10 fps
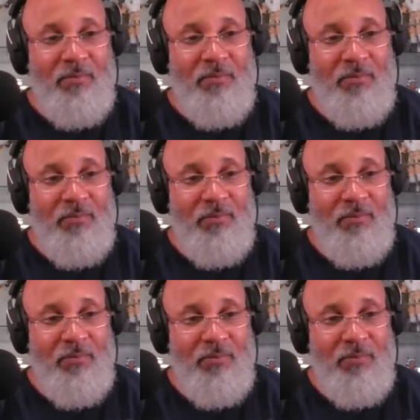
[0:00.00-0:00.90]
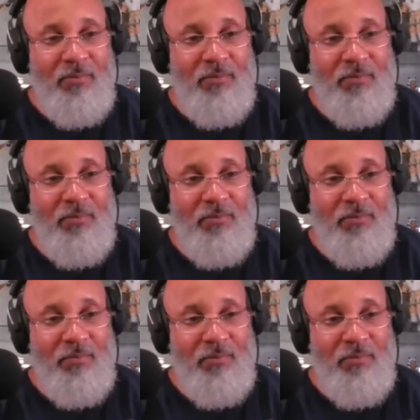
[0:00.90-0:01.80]

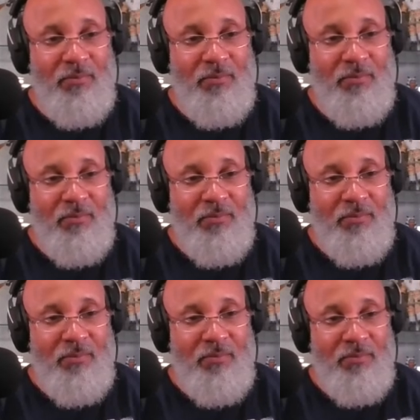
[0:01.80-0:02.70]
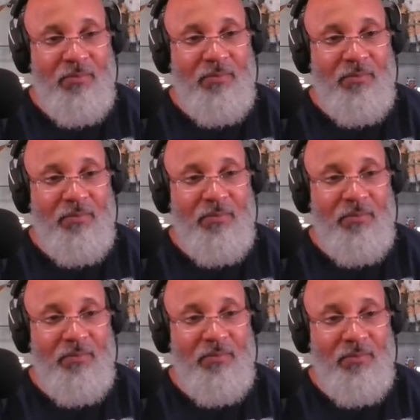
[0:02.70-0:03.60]

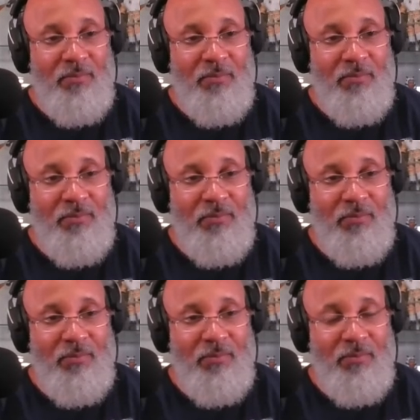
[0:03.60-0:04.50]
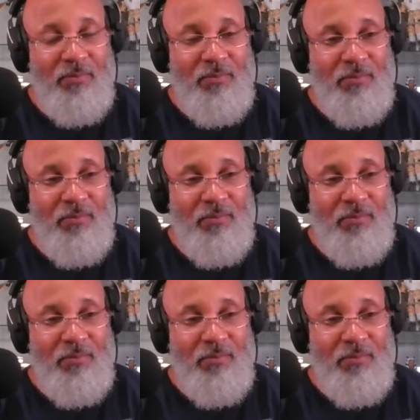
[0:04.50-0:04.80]
(not speaking)